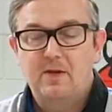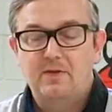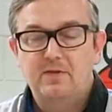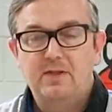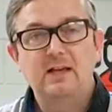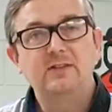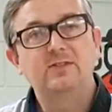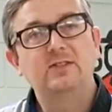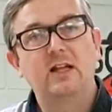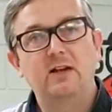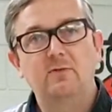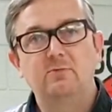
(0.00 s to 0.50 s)

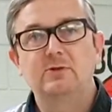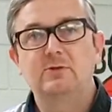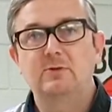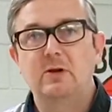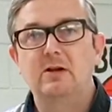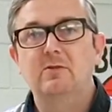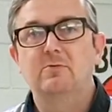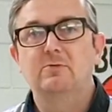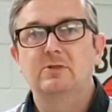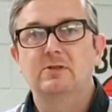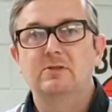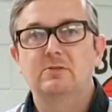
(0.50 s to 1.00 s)
they said
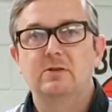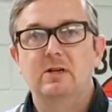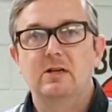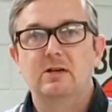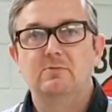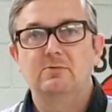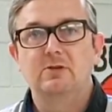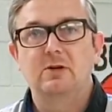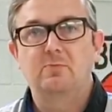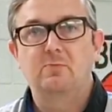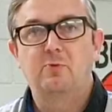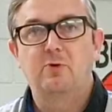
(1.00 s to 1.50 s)
it
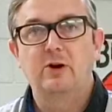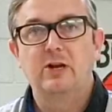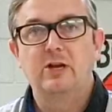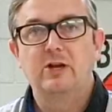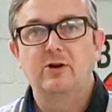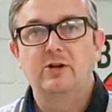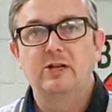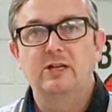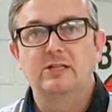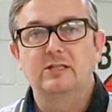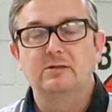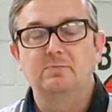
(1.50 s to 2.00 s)
was a pretty
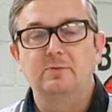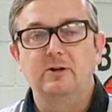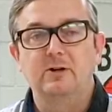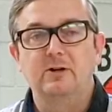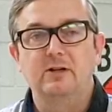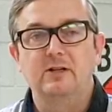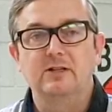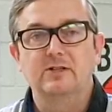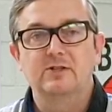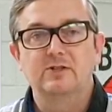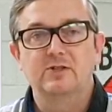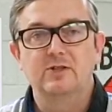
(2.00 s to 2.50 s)
good
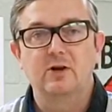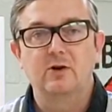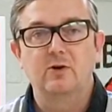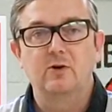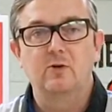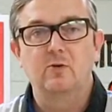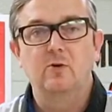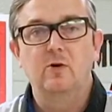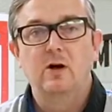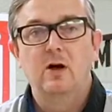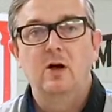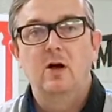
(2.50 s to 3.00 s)
experience.
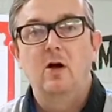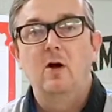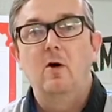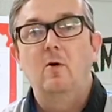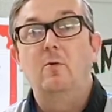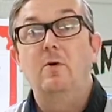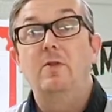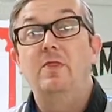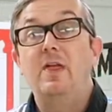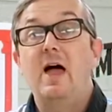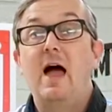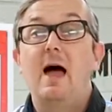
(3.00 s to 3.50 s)
So
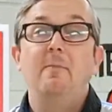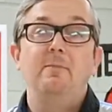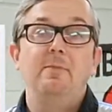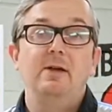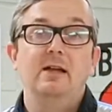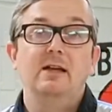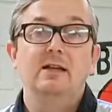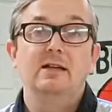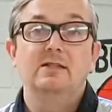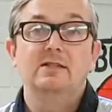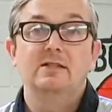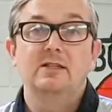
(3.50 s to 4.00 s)
with that
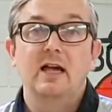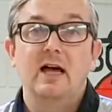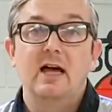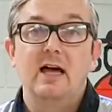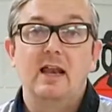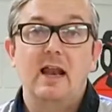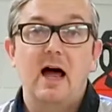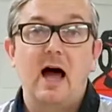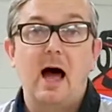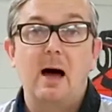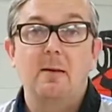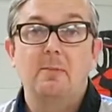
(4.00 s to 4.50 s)
being
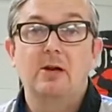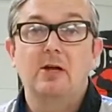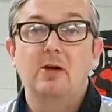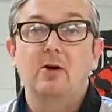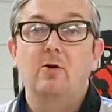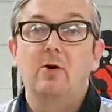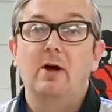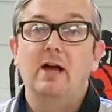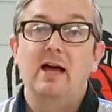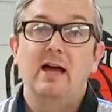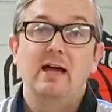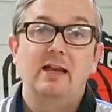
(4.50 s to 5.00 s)
said, I'm gonna
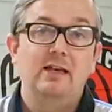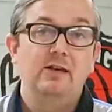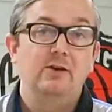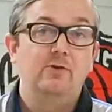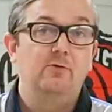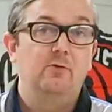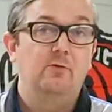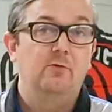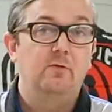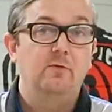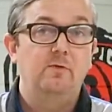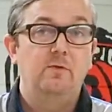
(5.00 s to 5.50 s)
go ahead and
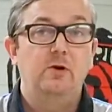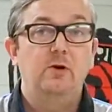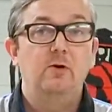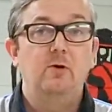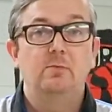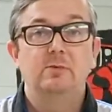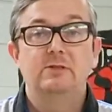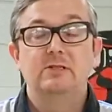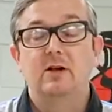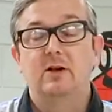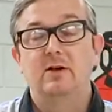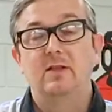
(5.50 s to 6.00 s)
do a review.
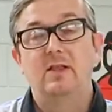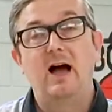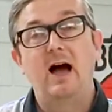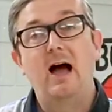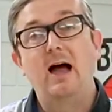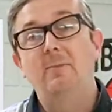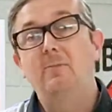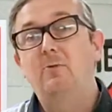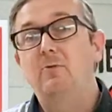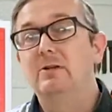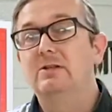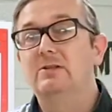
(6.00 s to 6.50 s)
I'm gonna tell you the
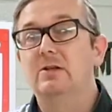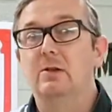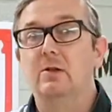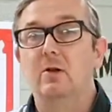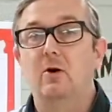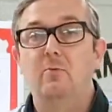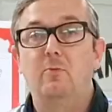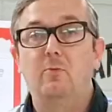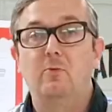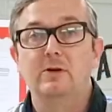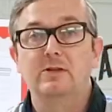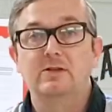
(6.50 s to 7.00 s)
high points and
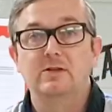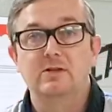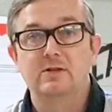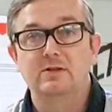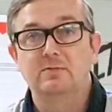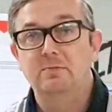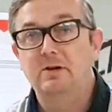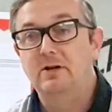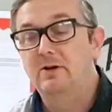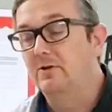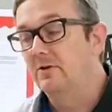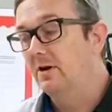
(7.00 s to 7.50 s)
low points of
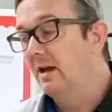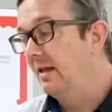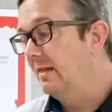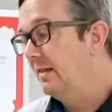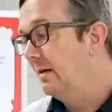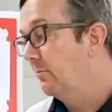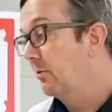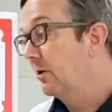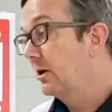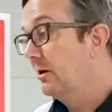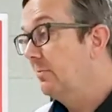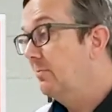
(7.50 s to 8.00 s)
this meter, and
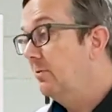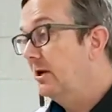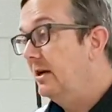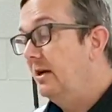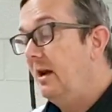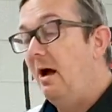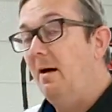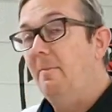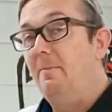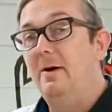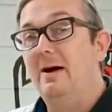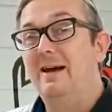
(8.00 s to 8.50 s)
then we're gonna put
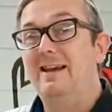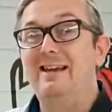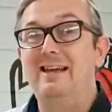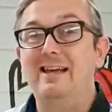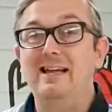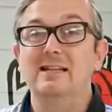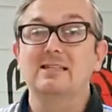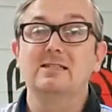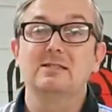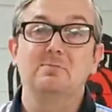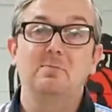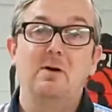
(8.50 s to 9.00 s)
it up
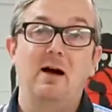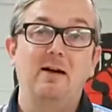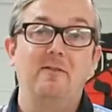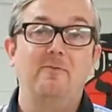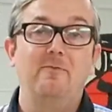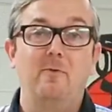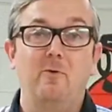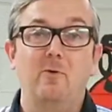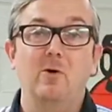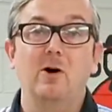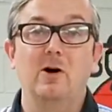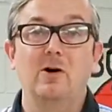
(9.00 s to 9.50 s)
against my
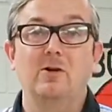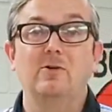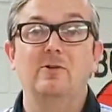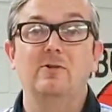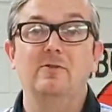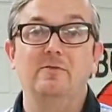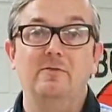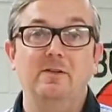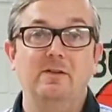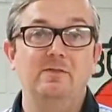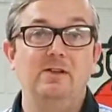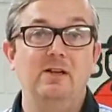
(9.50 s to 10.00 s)

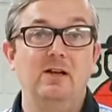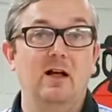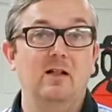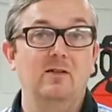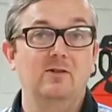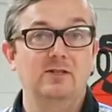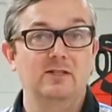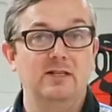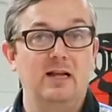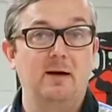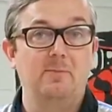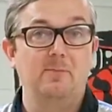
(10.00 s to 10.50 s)

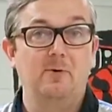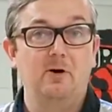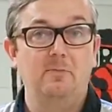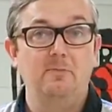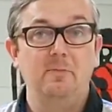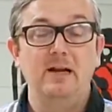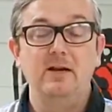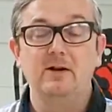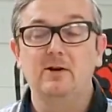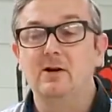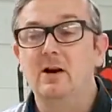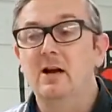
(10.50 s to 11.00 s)
$450 Snap-on
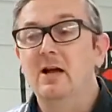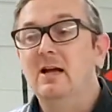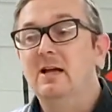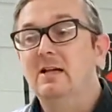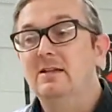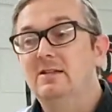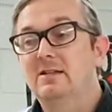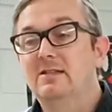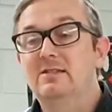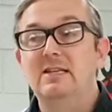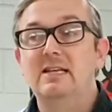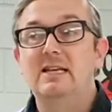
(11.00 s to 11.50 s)
meter
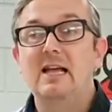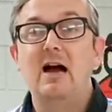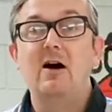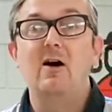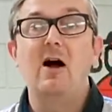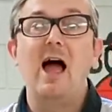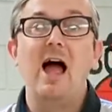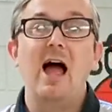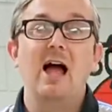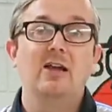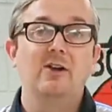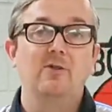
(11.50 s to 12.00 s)
to see how
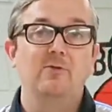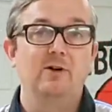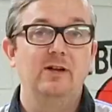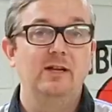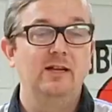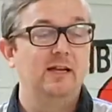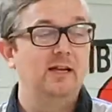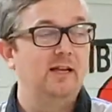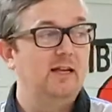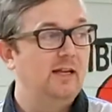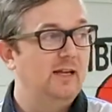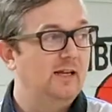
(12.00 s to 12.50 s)
accurate
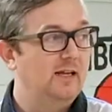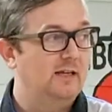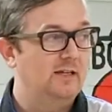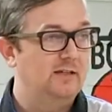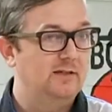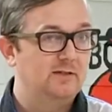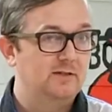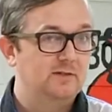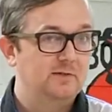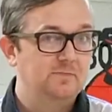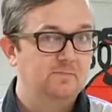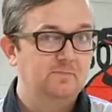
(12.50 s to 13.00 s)
it
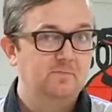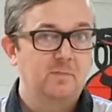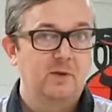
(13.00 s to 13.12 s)
is.